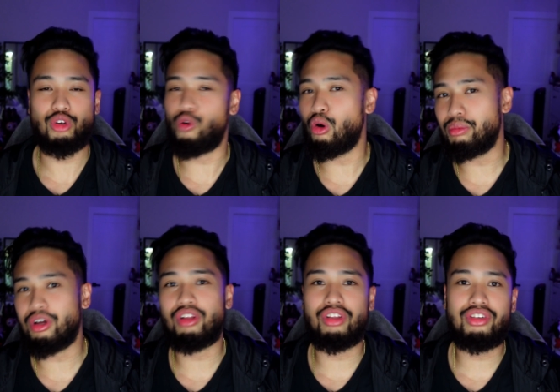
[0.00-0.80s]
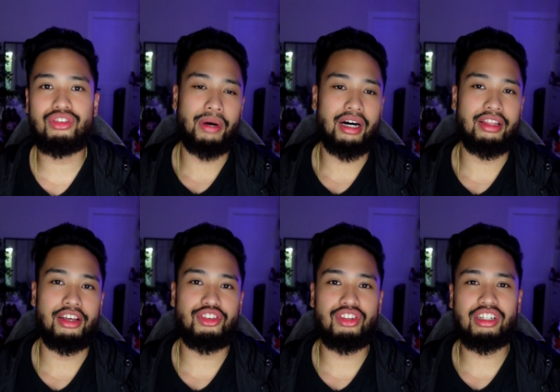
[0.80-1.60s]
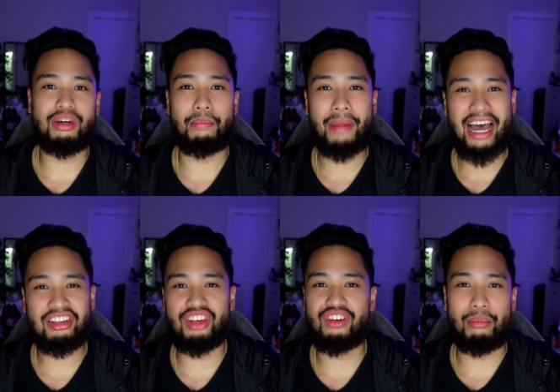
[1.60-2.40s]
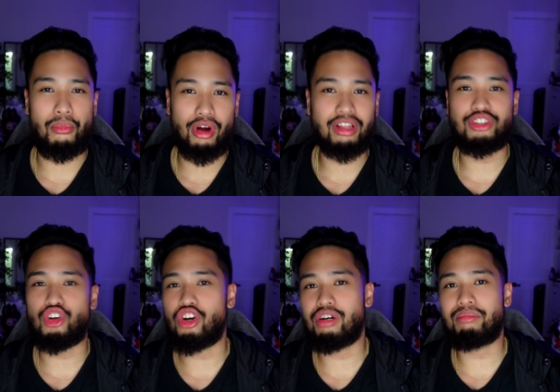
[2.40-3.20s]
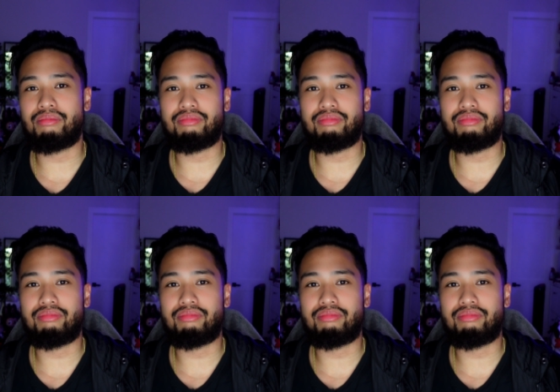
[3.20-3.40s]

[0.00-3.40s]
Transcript: quote me on this, but it's such a massive umbrella term